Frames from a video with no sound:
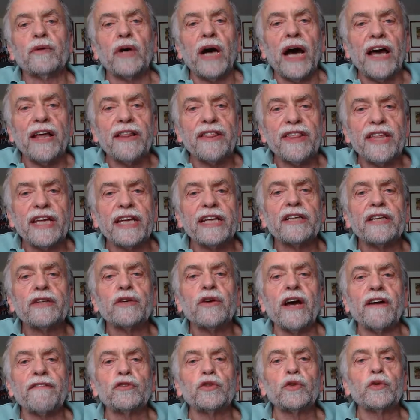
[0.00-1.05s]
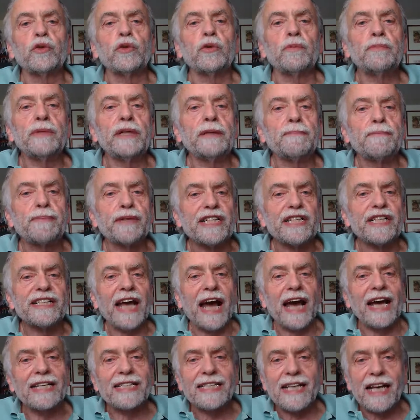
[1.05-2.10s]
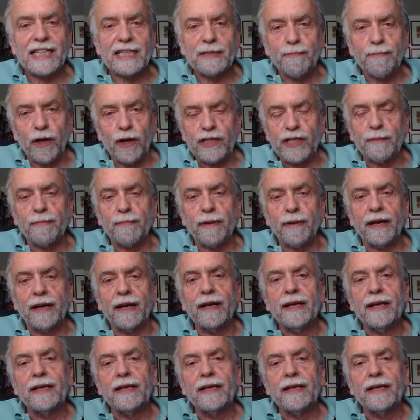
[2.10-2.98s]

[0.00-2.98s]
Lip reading: I think you have to be precise as possible.